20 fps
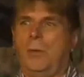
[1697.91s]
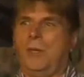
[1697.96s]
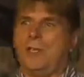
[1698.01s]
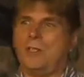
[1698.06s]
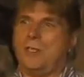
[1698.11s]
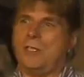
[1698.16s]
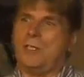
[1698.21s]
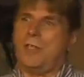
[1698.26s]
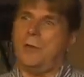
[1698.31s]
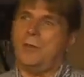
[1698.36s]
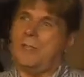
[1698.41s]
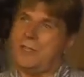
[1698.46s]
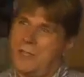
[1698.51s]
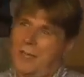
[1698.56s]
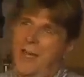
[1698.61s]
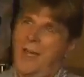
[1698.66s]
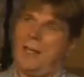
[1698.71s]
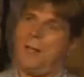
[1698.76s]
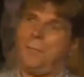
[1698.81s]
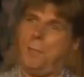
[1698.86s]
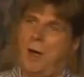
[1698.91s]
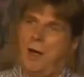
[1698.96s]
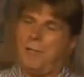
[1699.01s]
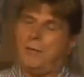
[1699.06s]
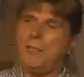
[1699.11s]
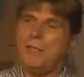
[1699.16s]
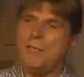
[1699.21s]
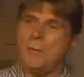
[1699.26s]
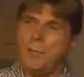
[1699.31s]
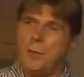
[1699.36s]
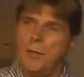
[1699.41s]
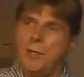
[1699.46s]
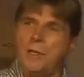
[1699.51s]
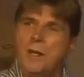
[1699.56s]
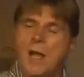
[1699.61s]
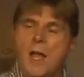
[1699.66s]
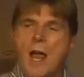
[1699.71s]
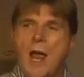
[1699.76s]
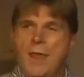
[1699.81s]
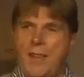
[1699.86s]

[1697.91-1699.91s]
We can just go, this guy had a poverty spirit,